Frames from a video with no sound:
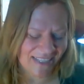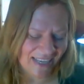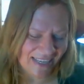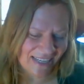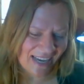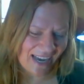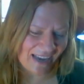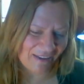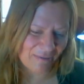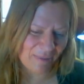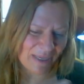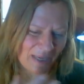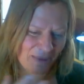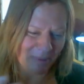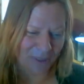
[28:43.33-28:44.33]
then I've
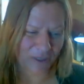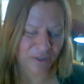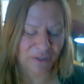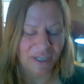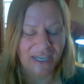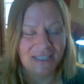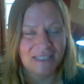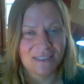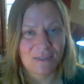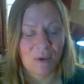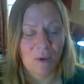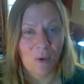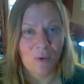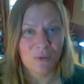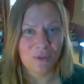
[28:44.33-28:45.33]
been able to create this
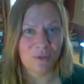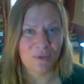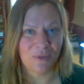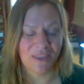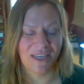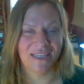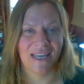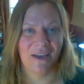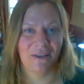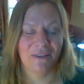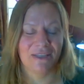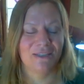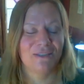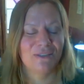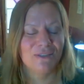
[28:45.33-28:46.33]
whole new thing now that is